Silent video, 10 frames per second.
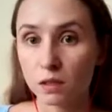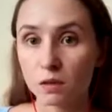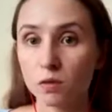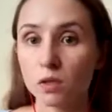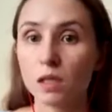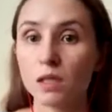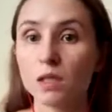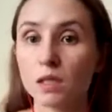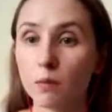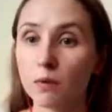Usually it's
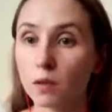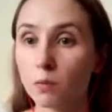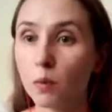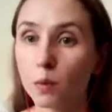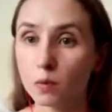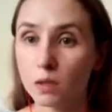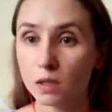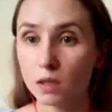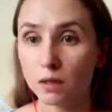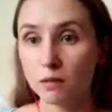something
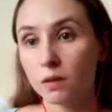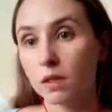positive.